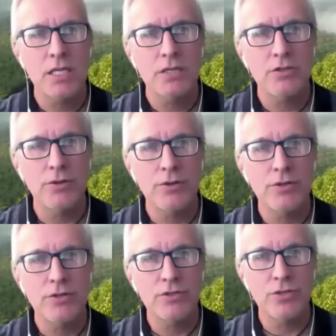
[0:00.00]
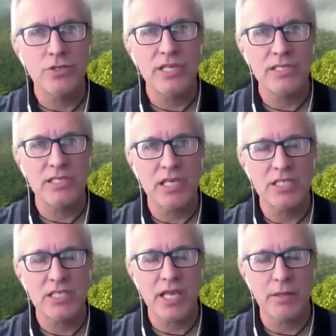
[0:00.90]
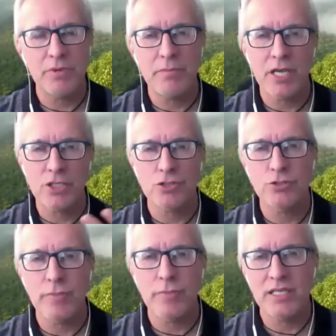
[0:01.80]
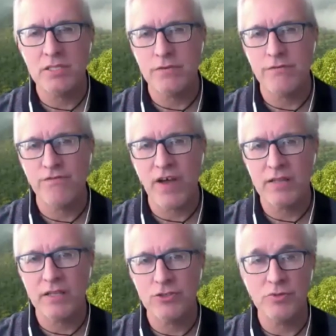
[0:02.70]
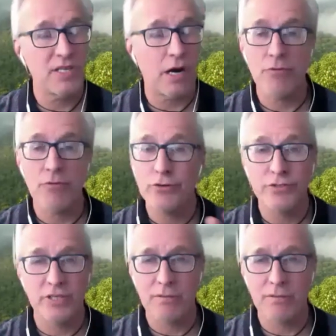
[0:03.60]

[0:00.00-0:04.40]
the success can be measured by the fact that trees are recruiting.